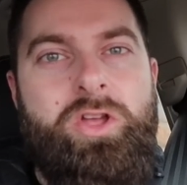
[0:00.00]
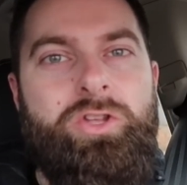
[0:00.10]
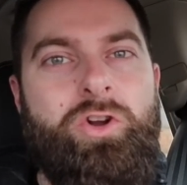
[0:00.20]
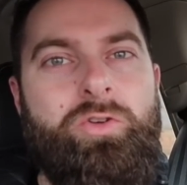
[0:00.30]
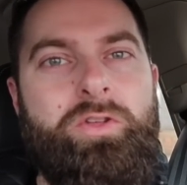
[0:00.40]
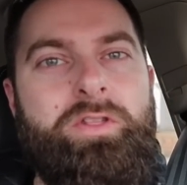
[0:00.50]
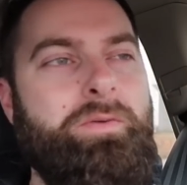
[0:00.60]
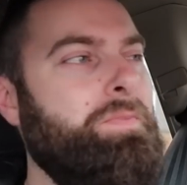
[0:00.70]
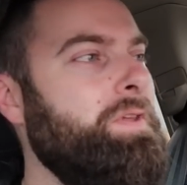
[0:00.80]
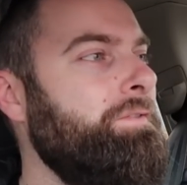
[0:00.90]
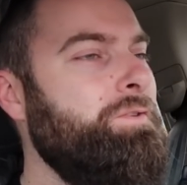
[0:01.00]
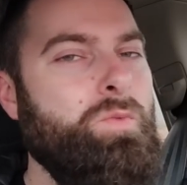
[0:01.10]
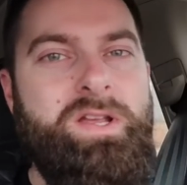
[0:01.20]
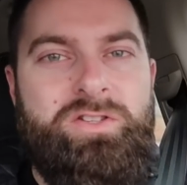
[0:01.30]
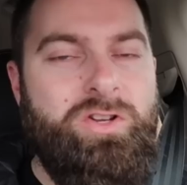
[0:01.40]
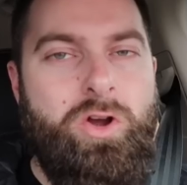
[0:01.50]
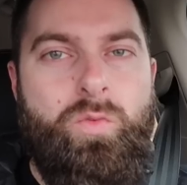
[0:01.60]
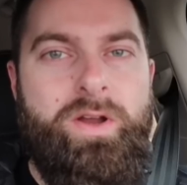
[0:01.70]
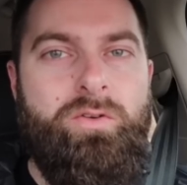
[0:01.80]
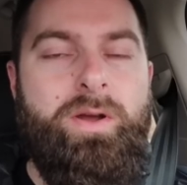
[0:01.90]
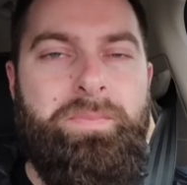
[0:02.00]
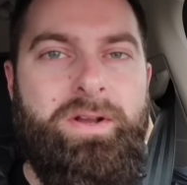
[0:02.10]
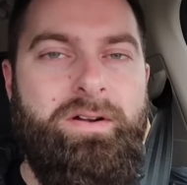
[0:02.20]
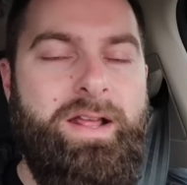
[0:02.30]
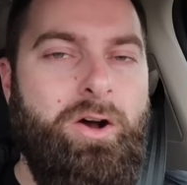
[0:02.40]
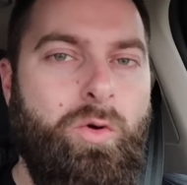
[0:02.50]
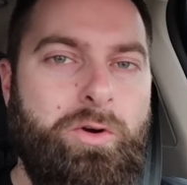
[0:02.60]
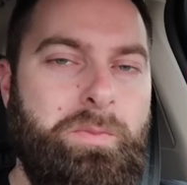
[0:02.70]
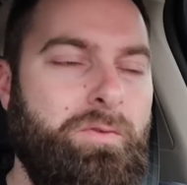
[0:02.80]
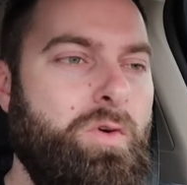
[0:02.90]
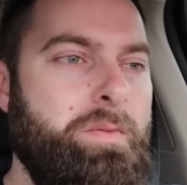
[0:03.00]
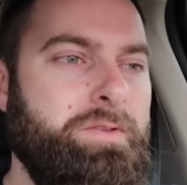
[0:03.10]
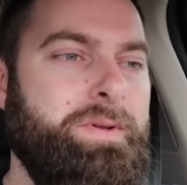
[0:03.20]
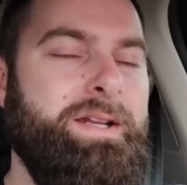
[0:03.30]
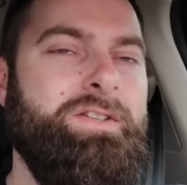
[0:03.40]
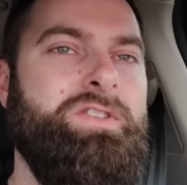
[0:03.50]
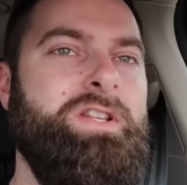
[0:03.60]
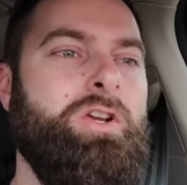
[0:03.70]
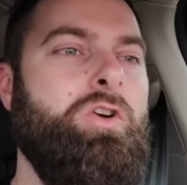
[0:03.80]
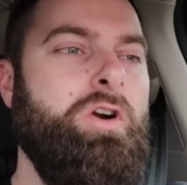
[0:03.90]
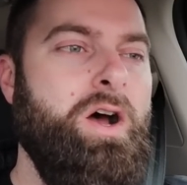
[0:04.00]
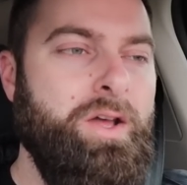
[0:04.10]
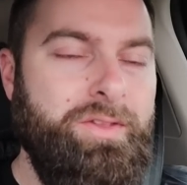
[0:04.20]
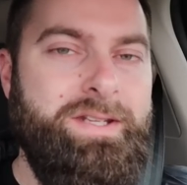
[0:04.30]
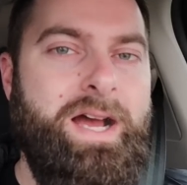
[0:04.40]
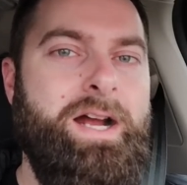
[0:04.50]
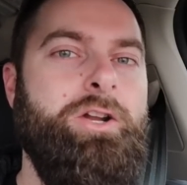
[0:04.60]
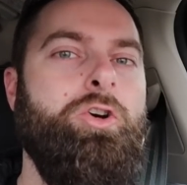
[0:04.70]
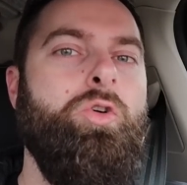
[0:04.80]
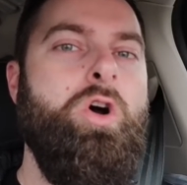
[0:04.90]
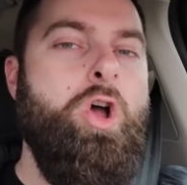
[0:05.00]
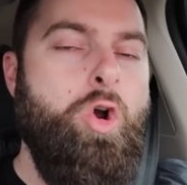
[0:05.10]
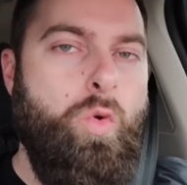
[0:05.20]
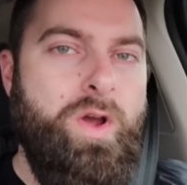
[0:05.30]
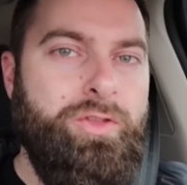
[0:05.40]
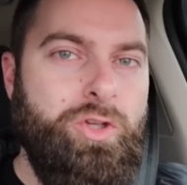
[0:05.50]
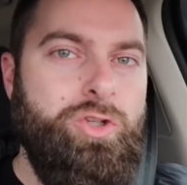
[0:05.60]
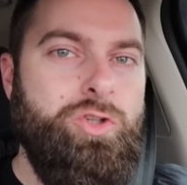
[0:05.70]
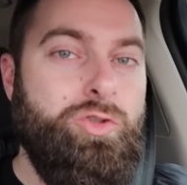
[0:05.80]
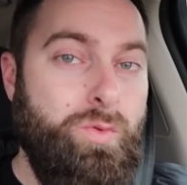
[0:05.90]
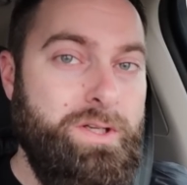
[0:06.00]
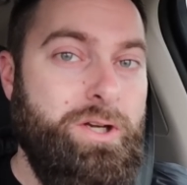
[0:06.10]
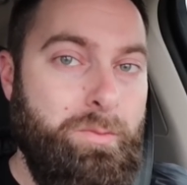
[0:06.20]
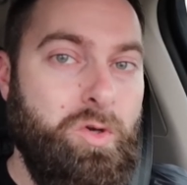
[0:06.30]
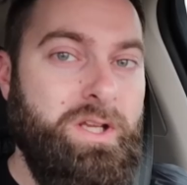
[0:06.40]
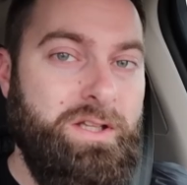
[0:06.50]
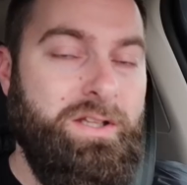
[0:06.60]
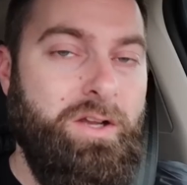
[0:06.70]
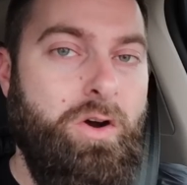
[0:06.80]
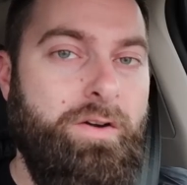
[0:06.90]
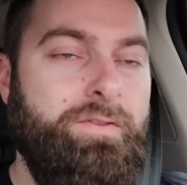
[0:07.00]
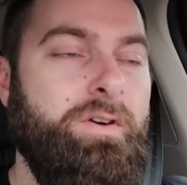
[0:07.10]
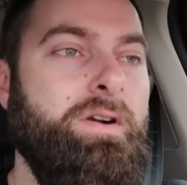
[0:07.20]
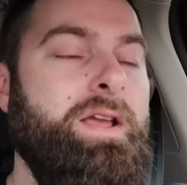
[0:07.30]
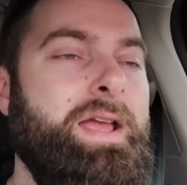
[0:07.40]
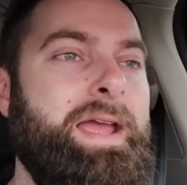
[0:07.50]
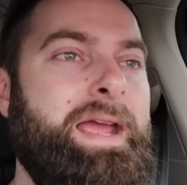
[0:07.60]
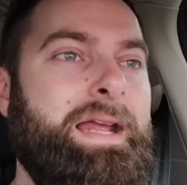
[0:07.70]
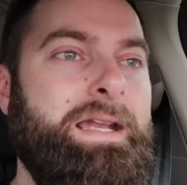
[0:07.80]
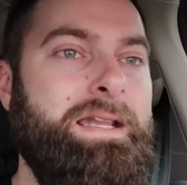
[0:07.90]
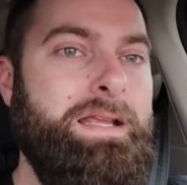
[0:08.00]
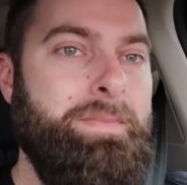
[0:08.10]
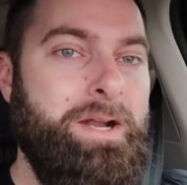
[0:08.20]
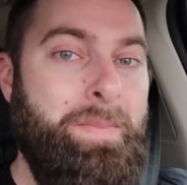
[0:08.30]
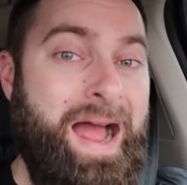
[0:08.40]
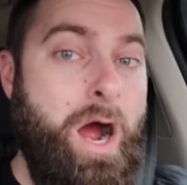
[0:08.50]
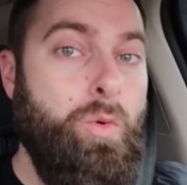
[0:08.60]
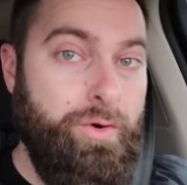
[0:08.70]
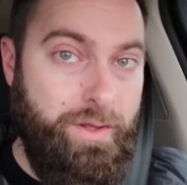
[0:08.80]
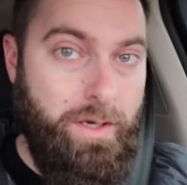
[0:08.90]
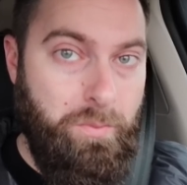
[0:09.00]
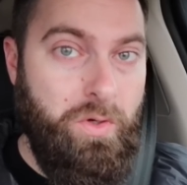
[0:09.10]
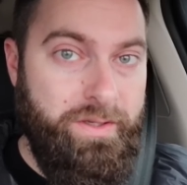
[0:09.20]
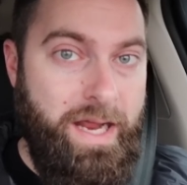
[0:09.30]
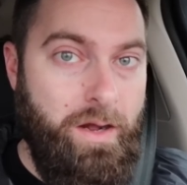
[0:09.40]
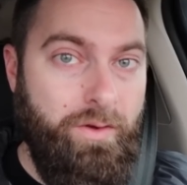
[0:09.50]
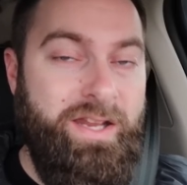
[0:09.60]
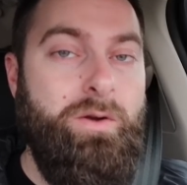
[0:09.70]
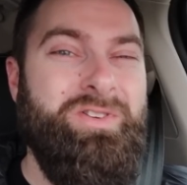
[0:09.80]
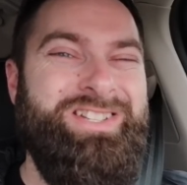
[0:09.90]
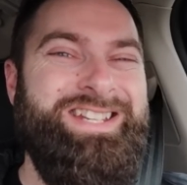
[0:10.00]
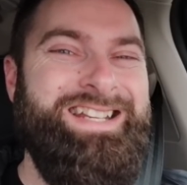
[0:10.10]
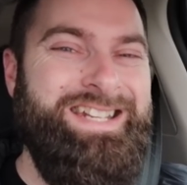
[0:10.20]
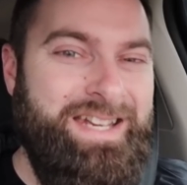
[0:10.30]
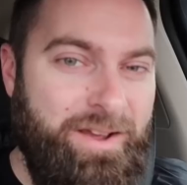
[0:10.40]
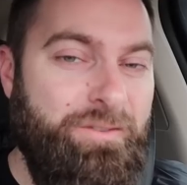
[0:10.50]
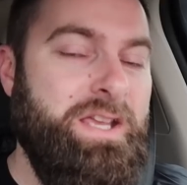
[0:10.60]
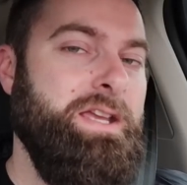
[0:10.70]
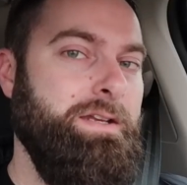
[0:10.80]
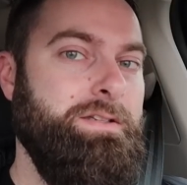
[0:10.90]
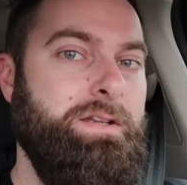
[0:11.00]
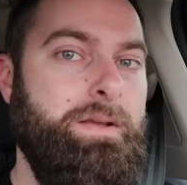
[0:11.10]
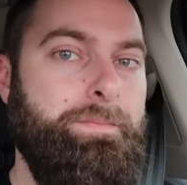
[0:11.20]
you know, a few weeks ago, we were up there at Hellhorse Performance. We got to see the car on the dyno with the new twin turbo kit that they offer and the amount of power that it put down. And it was significant.